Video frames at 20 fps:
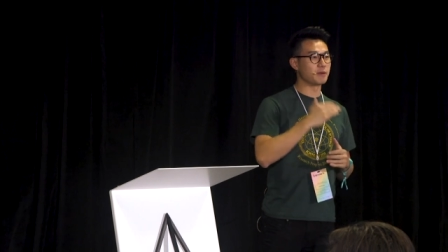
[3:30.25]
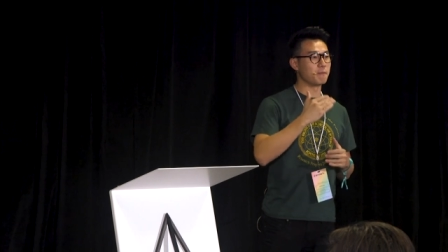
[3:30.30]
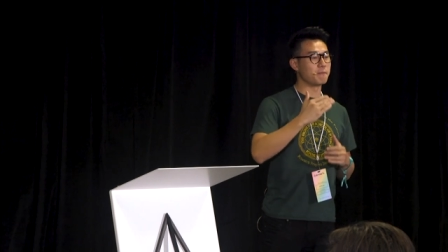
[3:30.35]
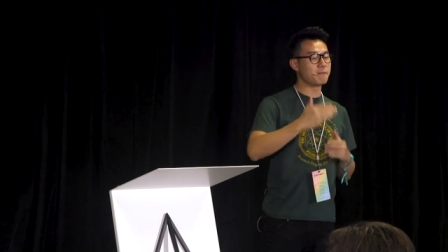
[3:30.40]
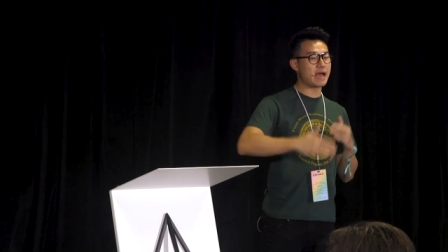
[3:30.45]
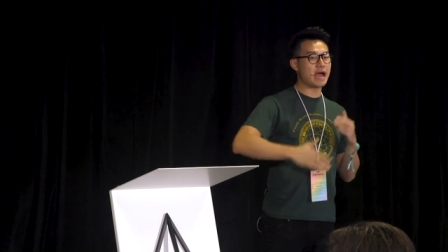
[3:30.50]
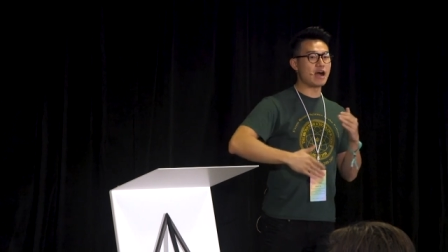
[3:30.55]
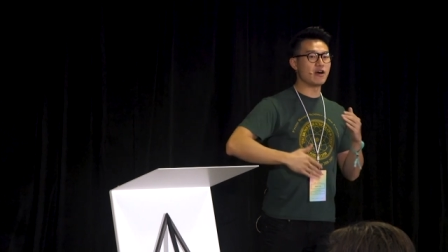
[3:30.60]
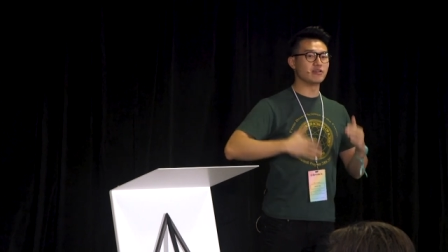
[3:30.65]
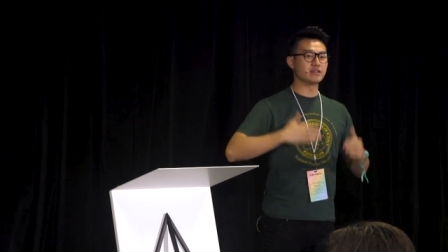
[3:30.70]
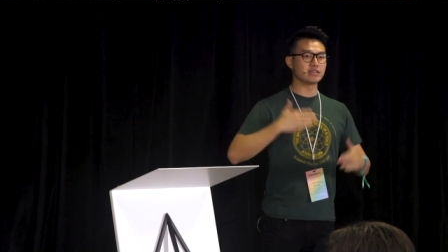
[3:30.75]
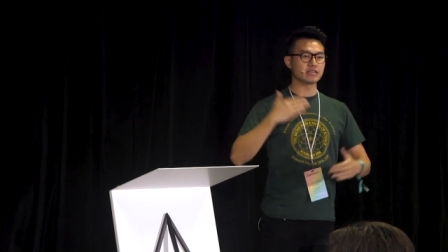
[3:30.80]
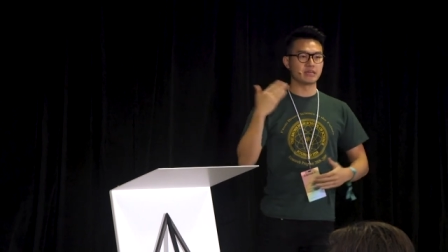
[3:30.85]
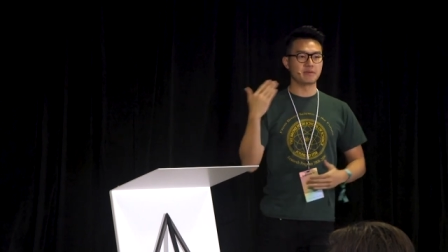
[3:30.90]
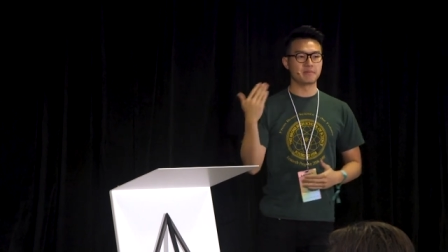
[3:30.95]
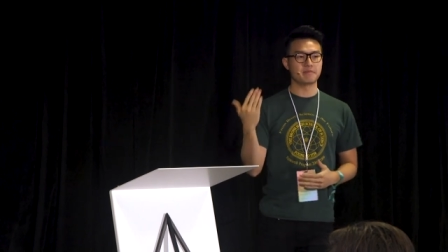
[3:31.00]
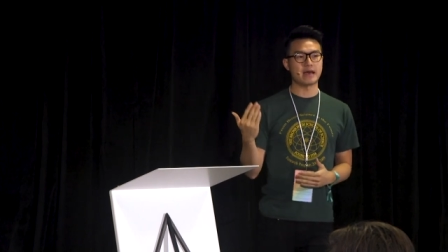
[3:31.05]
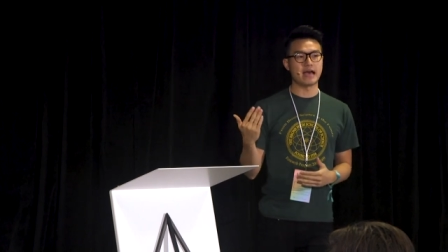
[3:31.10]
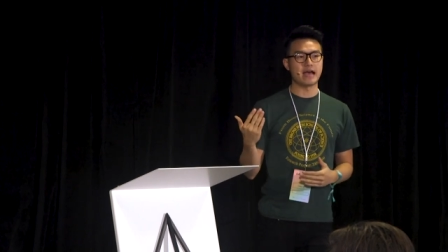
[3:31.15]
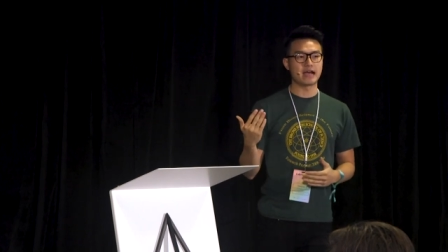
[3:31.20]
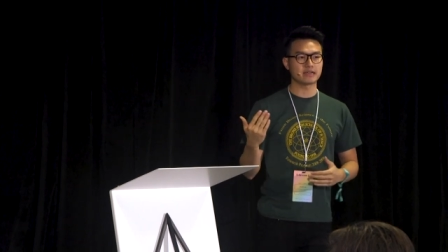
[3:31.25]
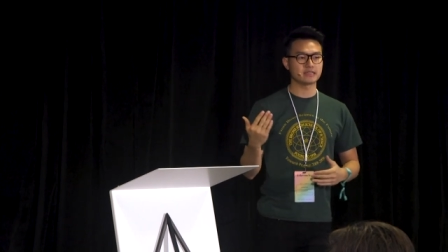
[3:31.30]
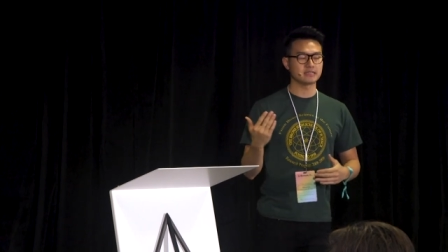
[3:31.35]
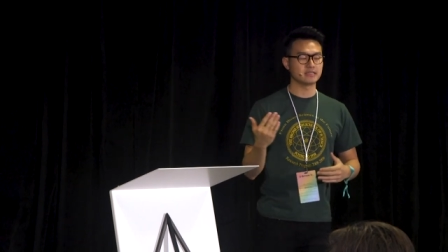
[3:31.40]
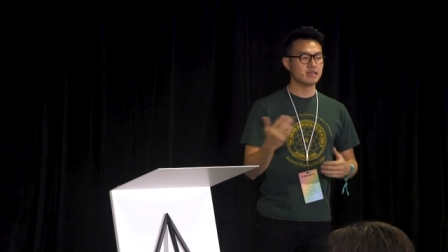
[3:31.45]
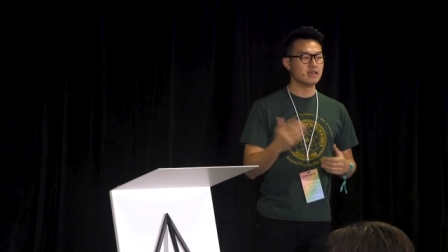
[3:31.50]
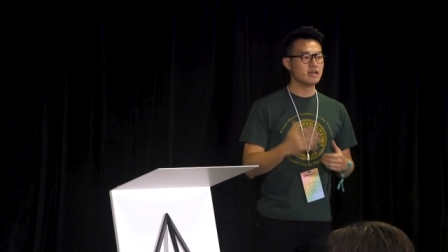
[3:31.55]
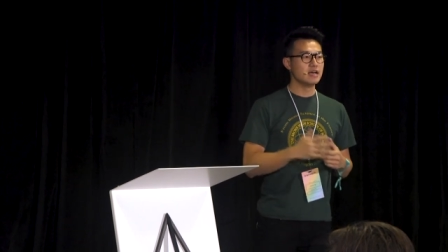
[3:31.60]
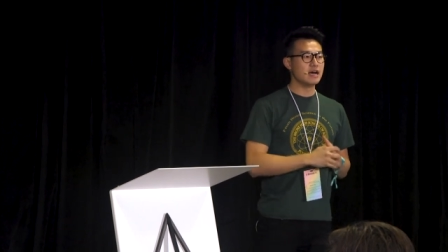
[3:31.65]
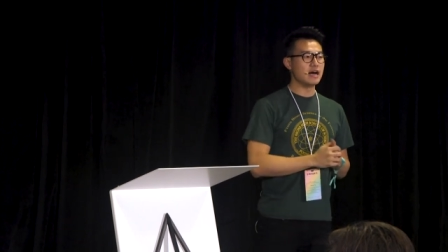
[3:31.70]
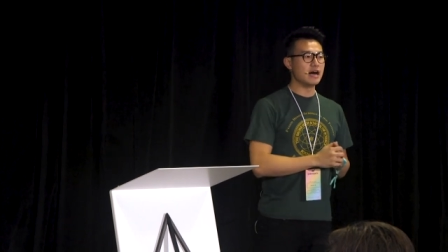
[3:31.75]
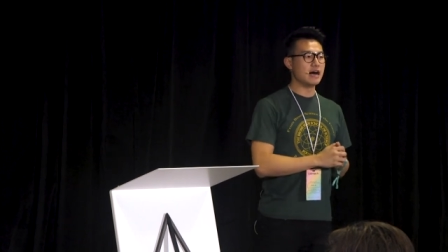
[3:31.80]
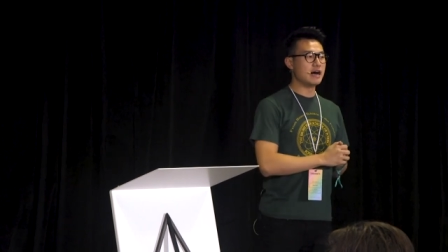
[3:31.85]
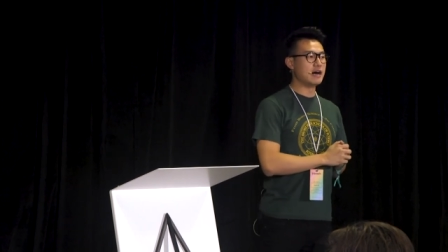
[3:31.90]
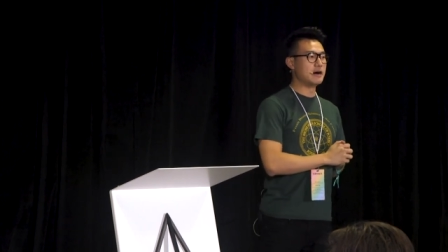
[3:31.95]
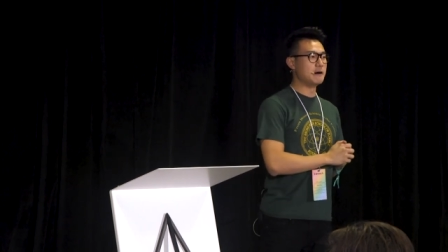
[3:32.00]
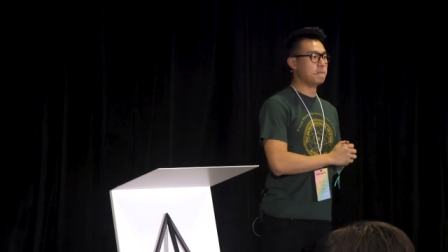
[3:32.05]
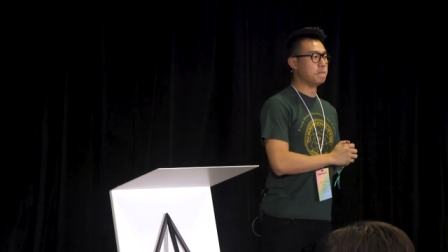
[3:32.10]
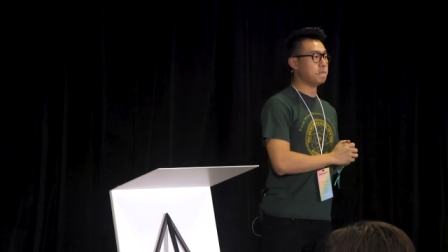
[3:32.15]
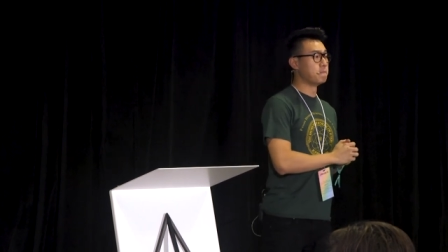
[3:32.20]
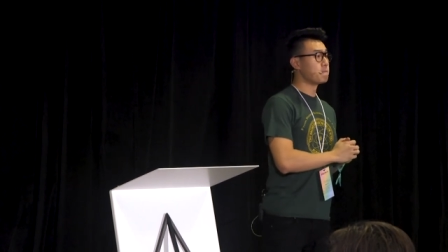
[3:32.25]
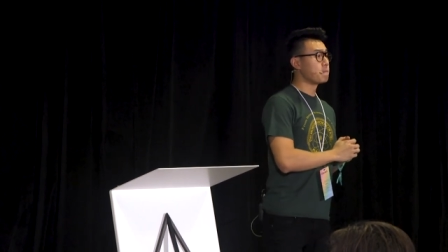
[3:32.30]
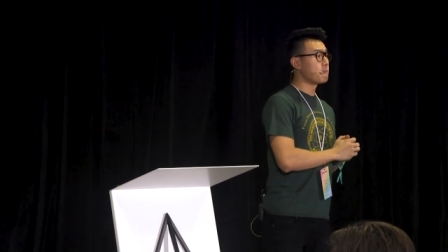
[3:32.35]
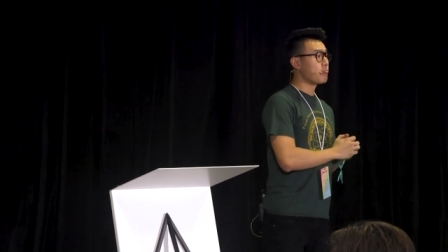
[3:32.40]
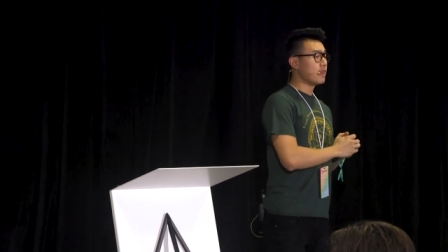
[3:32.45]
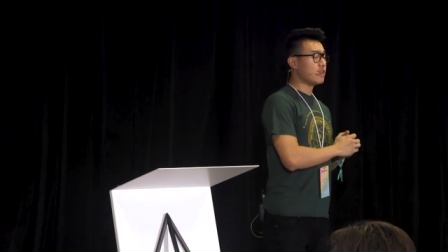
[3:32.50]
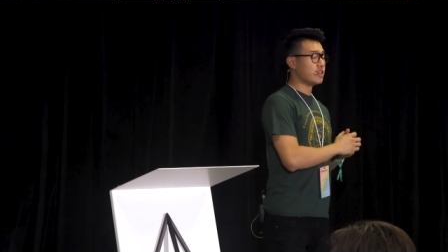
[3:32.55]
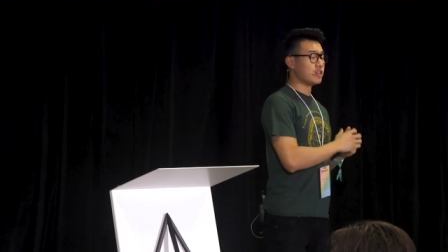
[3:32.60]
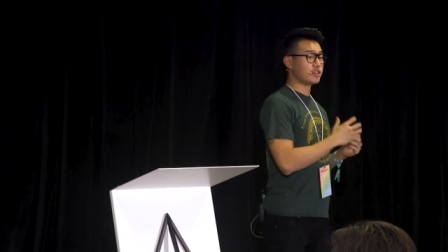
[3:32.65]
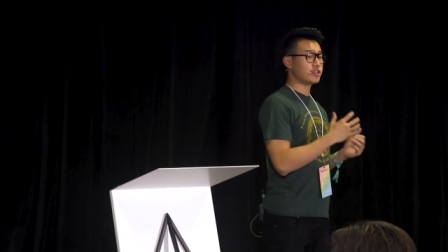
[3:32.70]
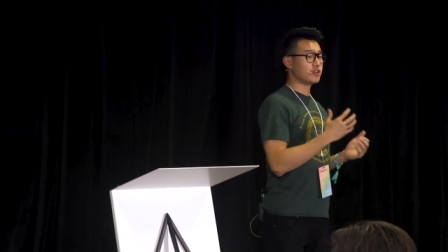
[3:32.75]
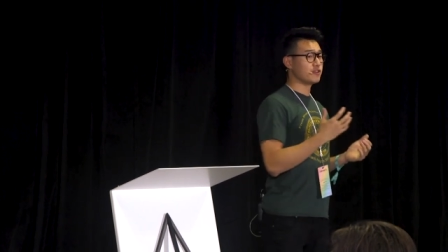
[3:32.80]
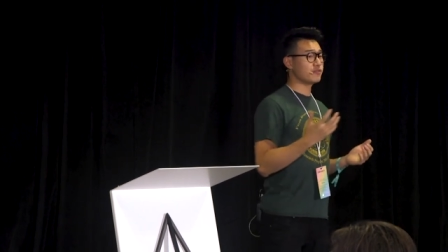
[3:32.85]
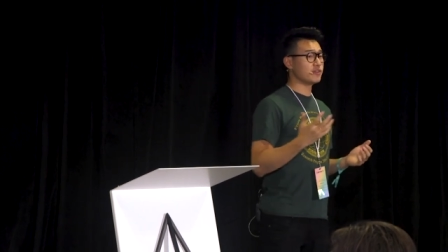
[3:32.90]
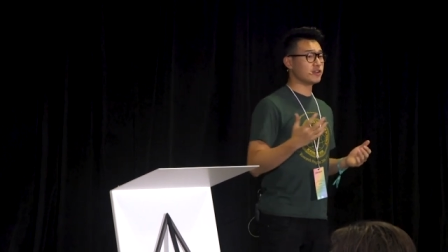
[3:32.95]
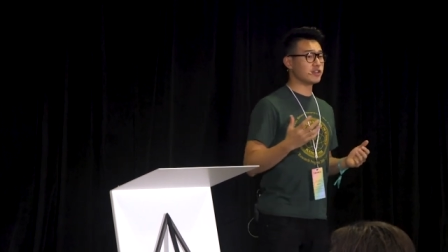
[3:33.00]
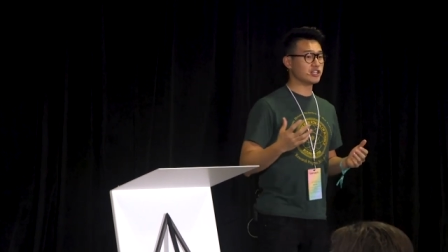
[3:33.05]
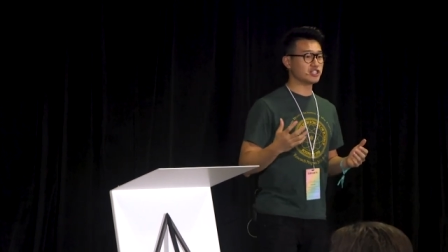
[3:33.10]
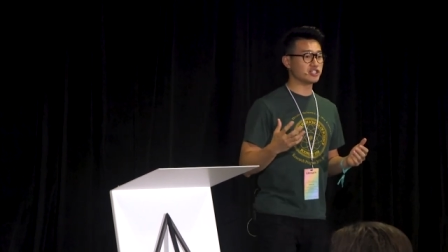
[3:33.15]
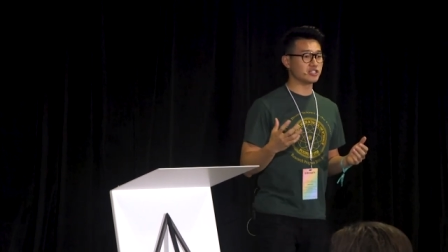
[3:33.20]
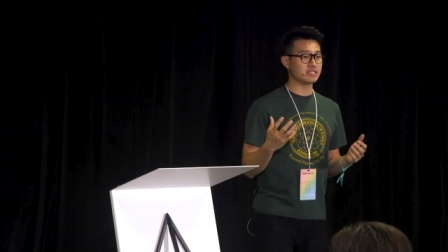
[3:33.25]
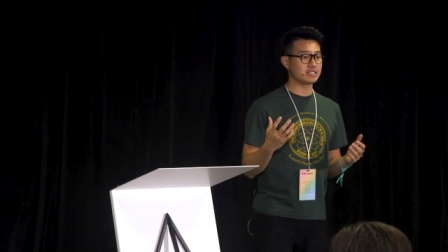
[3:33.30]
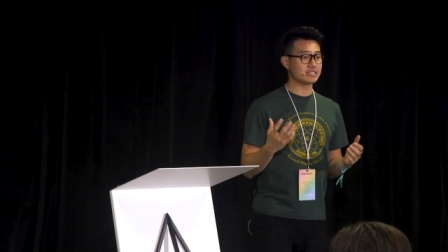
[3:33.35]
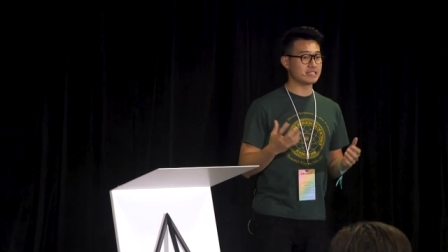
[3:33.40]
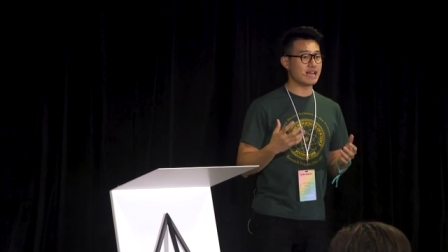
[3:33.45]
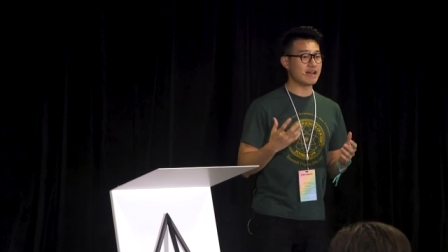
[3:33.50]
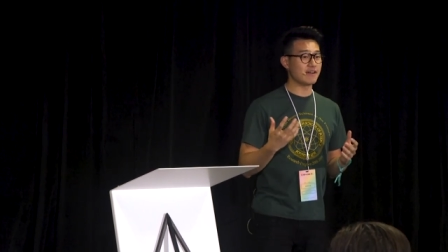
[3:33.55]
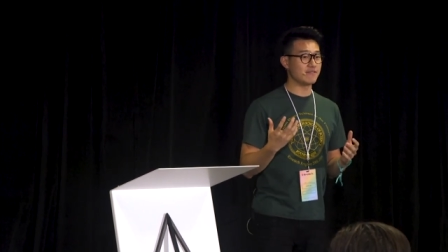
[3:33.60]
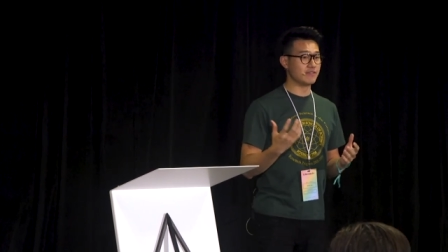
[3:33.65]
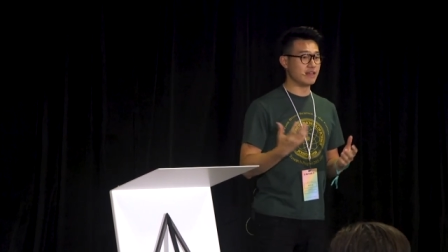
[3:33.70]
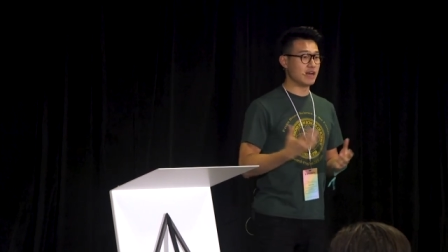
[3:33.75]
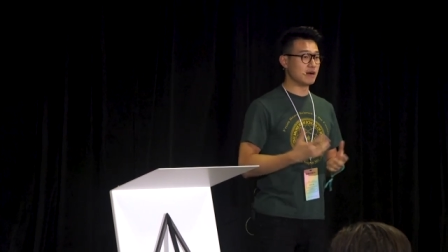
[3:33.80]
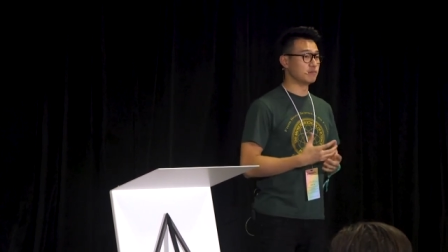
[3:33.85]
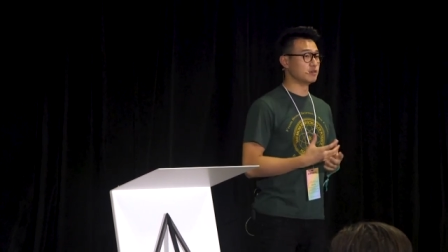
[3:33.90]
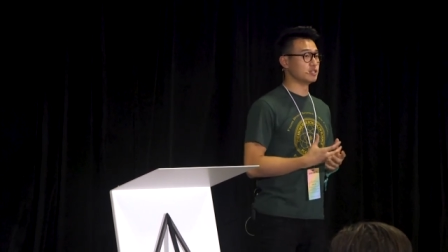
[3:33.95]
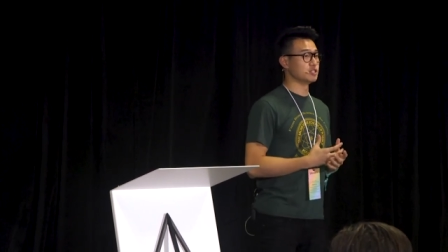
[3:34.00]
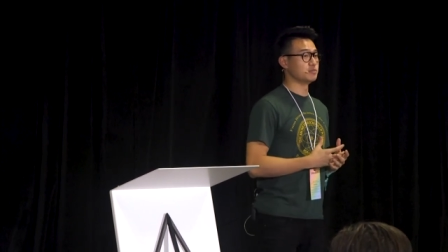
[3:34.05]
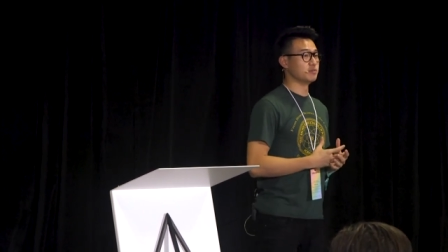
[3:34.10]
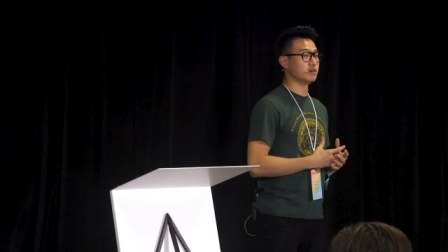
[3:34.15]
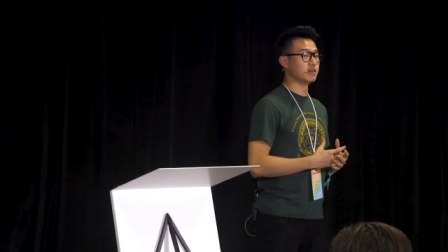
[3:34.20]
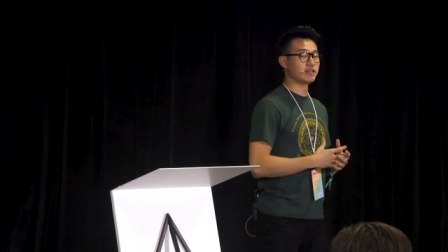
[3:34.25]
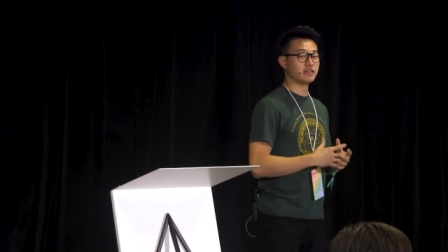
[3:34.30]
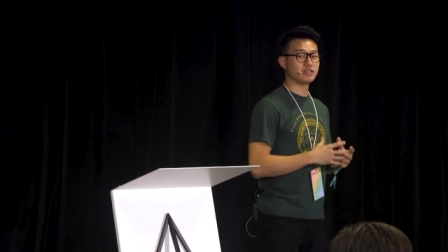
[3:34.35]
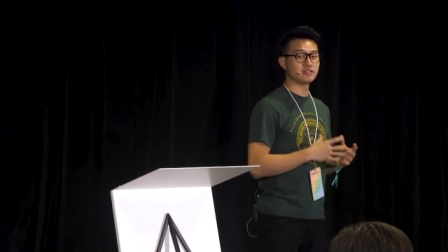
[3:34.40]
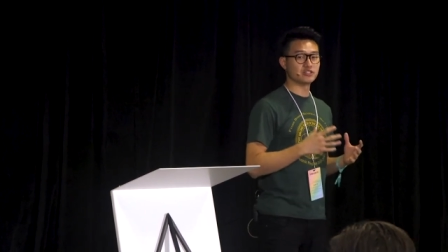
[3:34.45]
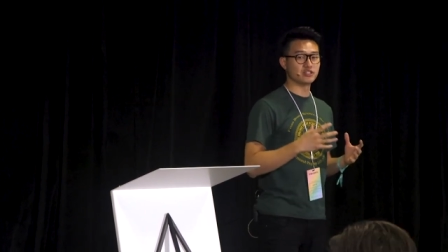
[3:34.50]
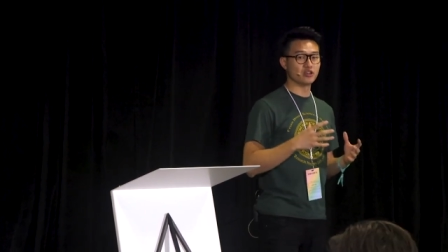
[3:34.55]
Compounding impact. Um, the Ethereum Foundation doesn't have that much money.